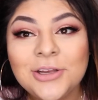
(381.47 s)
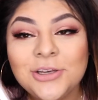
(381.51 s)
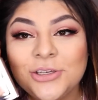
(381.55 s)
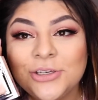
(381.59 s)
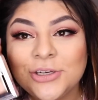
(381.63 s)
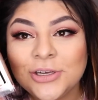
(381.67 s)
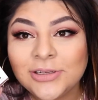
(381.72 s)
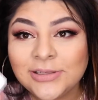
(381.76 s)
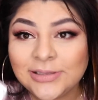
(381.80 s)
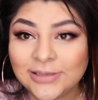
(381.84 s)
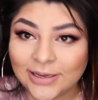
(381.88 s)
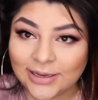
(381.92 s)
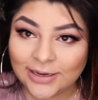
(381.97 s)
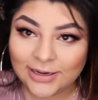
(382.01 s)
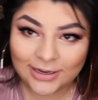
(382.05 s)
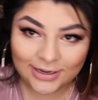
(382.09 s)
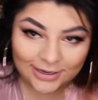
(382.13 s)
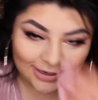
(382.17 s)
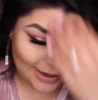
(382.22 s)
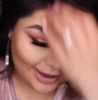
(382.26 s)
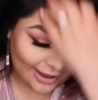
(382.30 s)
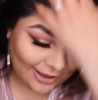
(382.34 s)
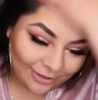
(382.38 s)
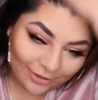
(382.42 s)
Just
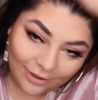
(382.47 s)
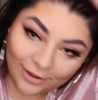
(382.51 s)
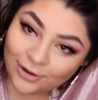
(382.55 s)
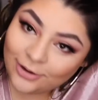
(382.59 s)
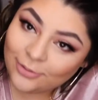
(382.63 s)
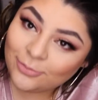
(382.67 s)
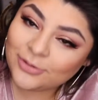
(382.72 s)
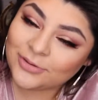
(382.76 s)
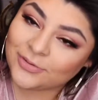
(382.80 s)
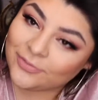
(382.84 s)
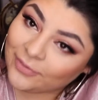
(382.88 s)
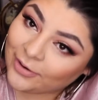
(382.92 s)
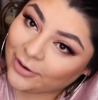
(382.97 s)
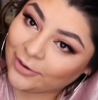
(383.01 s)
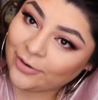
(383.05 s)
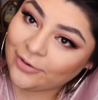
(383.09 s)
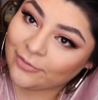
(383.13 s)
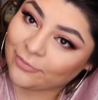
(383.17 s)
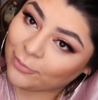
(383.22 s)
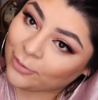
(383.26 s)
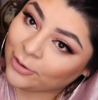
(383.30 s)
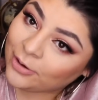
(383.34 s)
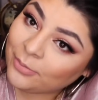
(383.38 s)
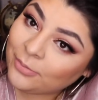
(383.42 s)
kidding. I thought it was very
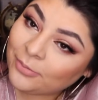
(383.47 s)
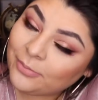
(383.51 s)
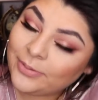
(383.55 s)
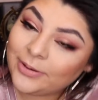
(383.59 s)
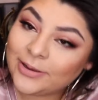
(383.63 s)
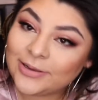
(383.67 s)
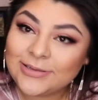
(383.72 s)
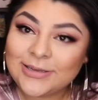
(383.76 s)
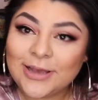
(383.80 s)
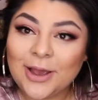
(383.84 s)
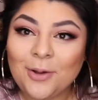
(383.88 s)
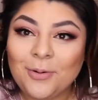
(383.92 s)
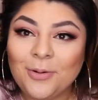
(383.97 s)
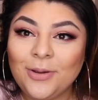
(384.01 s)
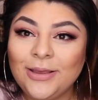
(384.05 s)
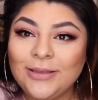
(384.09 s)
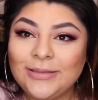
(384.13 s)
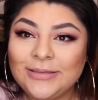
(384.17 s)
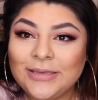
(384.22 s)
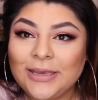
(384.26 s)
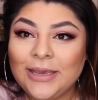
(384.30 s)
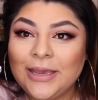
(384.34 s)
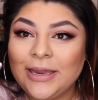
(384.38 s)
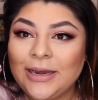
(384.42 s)
affordable because I
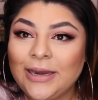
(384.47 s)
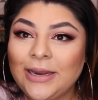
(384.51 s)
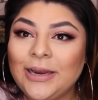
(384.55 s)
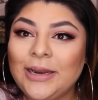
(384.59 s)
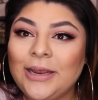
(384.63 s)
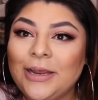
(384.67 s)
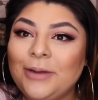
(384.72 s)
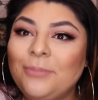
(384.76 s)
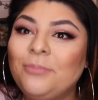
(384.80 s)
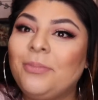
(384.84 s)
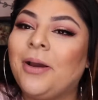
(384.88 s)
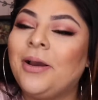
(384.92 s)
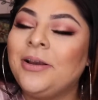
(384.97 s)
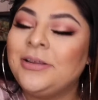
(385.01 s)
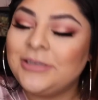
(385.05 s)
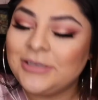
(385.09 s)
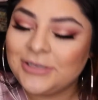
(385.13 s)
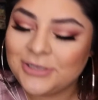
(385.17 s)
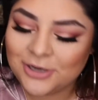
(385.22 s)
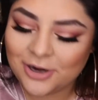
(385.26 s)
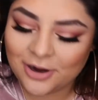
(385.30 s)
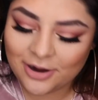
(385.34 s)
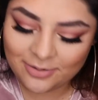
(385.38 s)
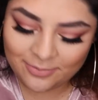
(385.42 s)
always get it in
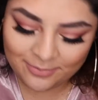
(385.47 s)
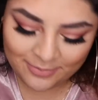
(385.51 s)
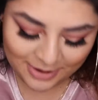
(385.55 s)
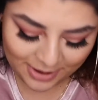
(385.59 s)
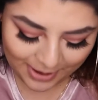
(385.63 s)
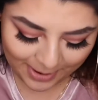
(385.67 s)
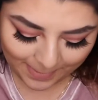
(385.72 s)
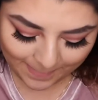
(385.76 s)
Boxycharm.